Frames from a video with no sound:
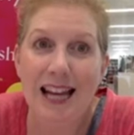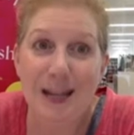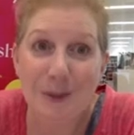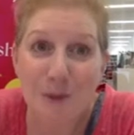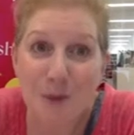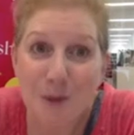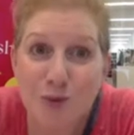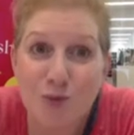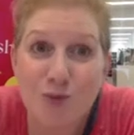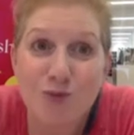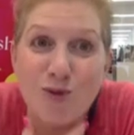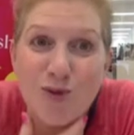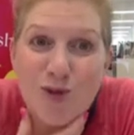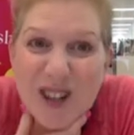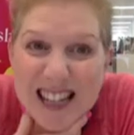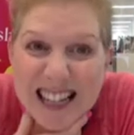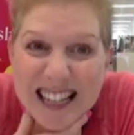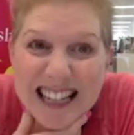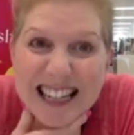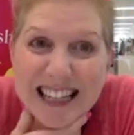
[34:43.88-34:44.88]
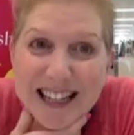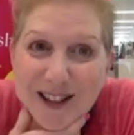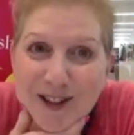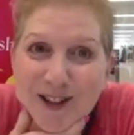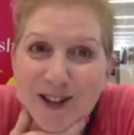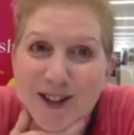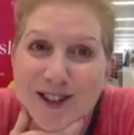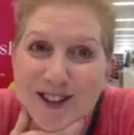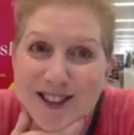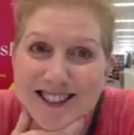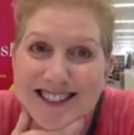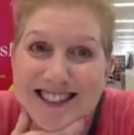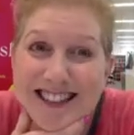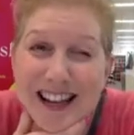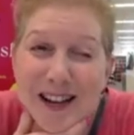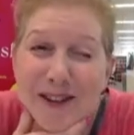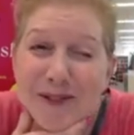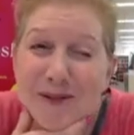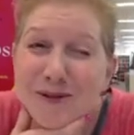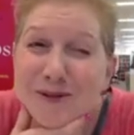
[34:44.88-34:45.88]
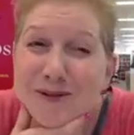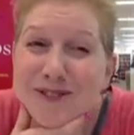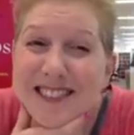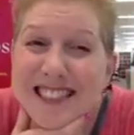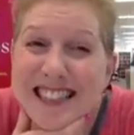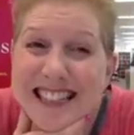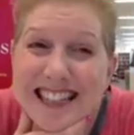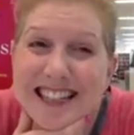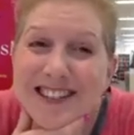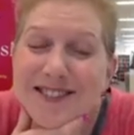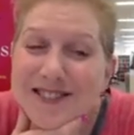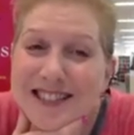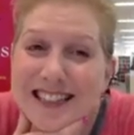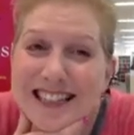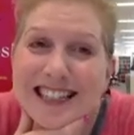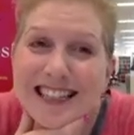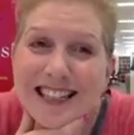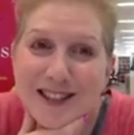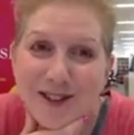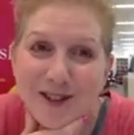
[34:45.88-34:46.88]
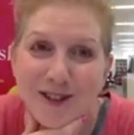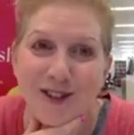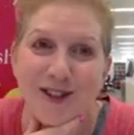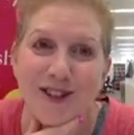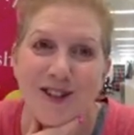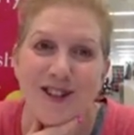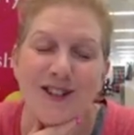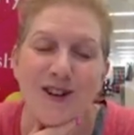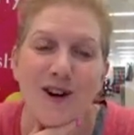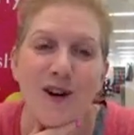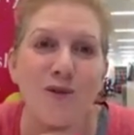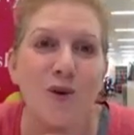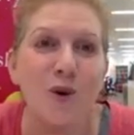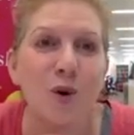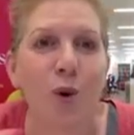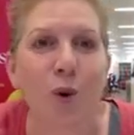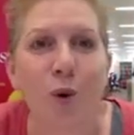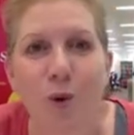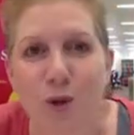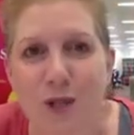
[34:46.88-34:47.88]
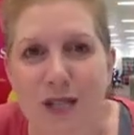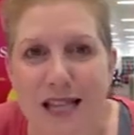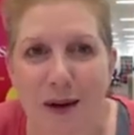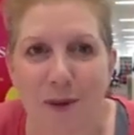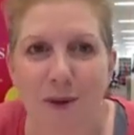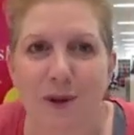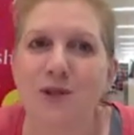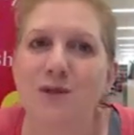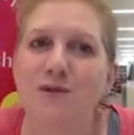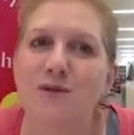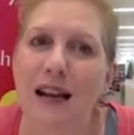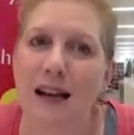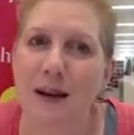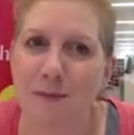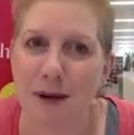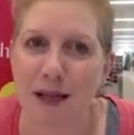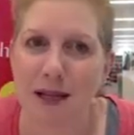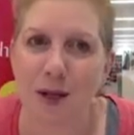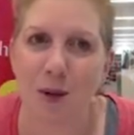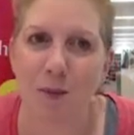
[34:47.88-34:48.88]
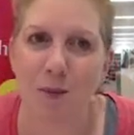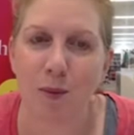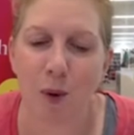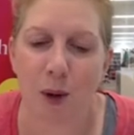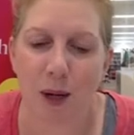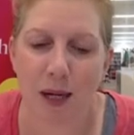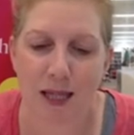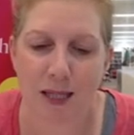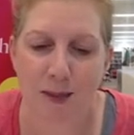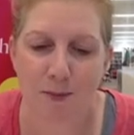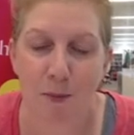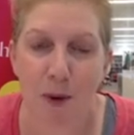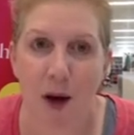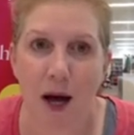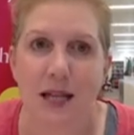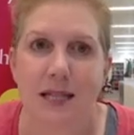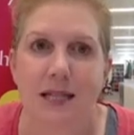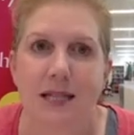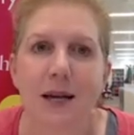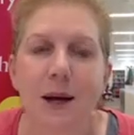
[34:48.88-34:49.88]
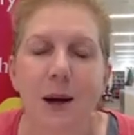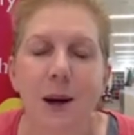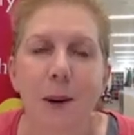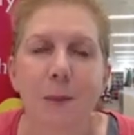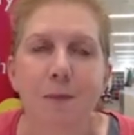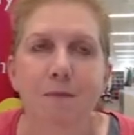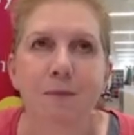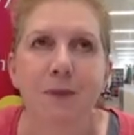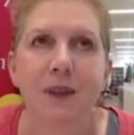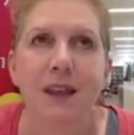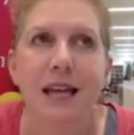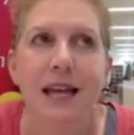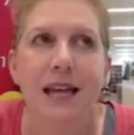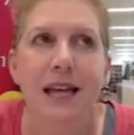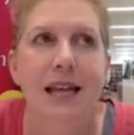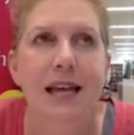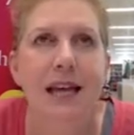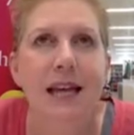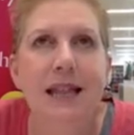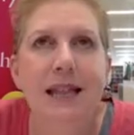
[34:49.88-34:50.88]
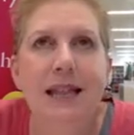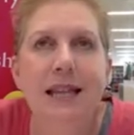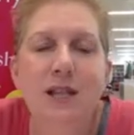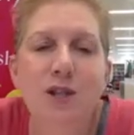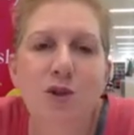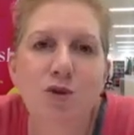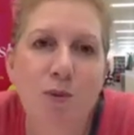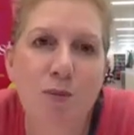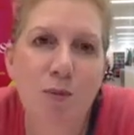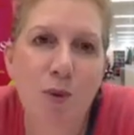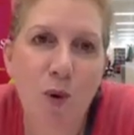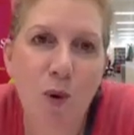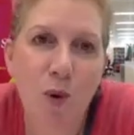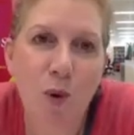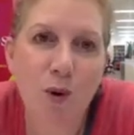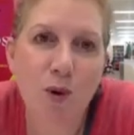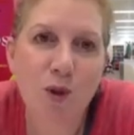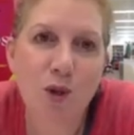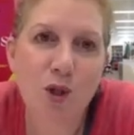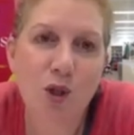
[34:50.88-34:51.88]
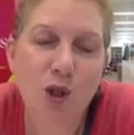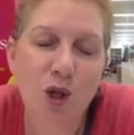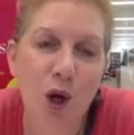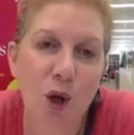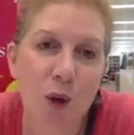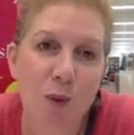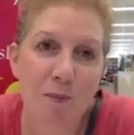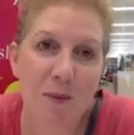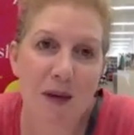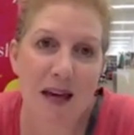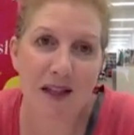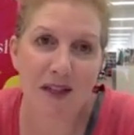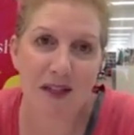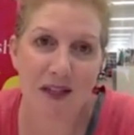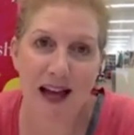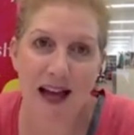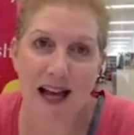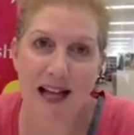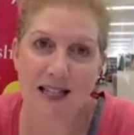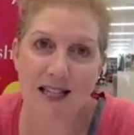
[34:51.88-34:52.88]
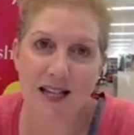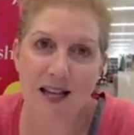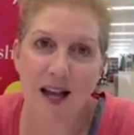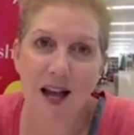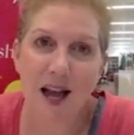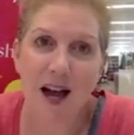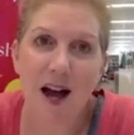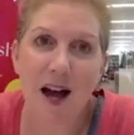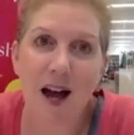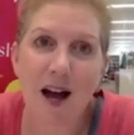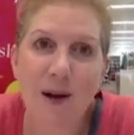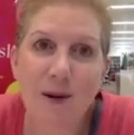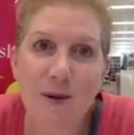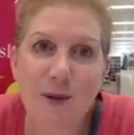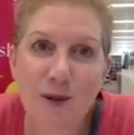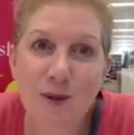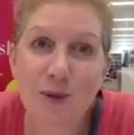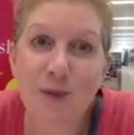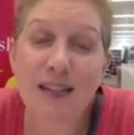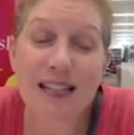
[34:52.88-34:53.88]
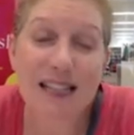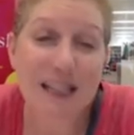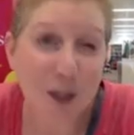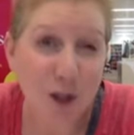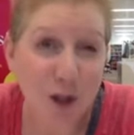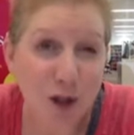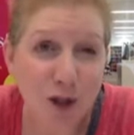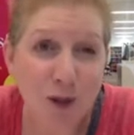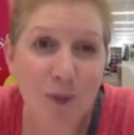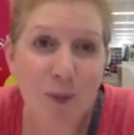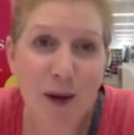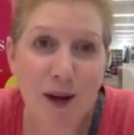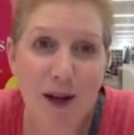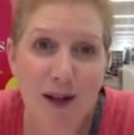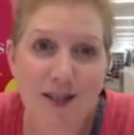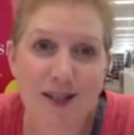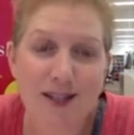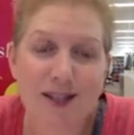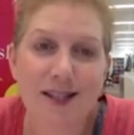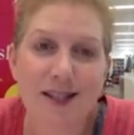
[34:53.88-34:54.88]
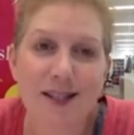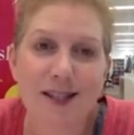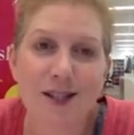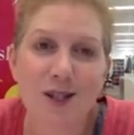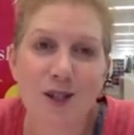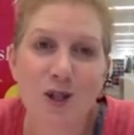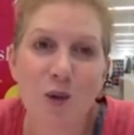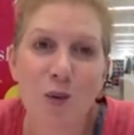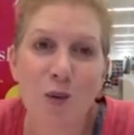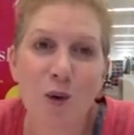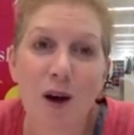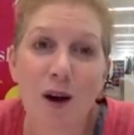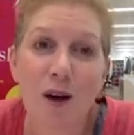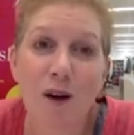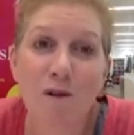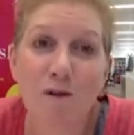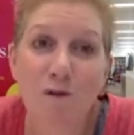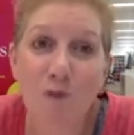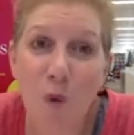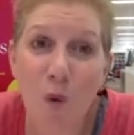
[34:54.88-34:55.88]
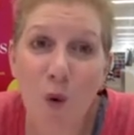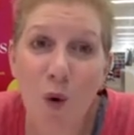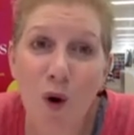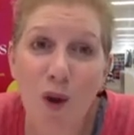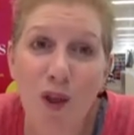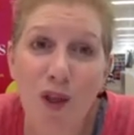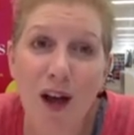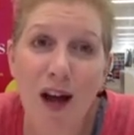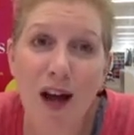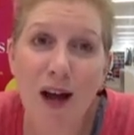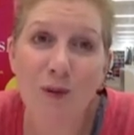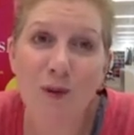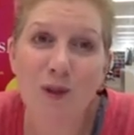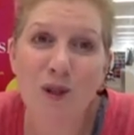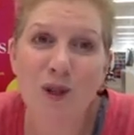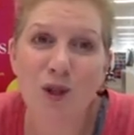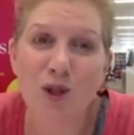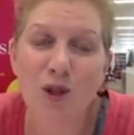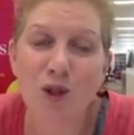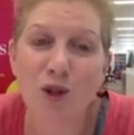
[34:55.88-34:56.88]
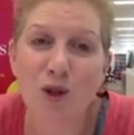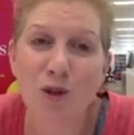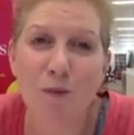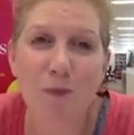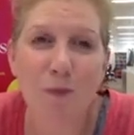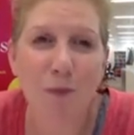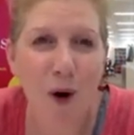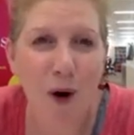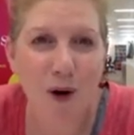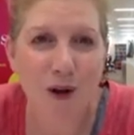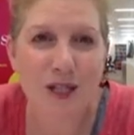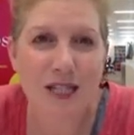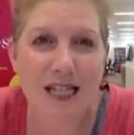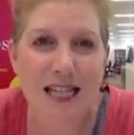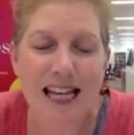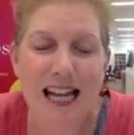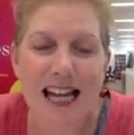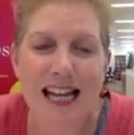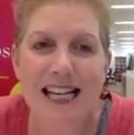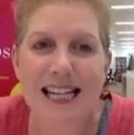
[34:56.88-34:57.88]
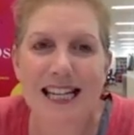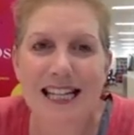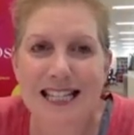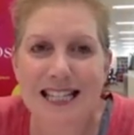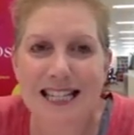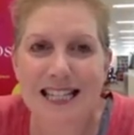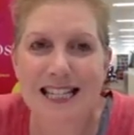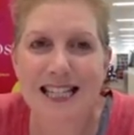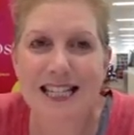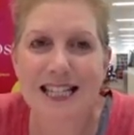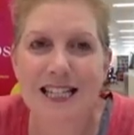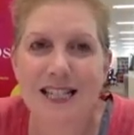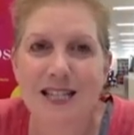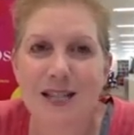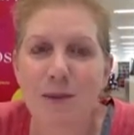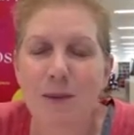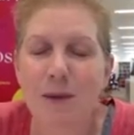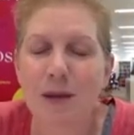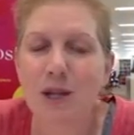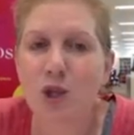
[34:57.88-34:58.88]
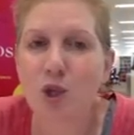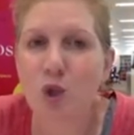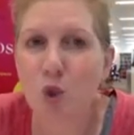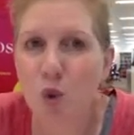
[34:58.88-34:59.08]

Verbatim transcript: was really good, like really, really good. Of course, there were developmental points, but this report told me that I was a really good person to work for, that I was a good boss, that I listened, that my door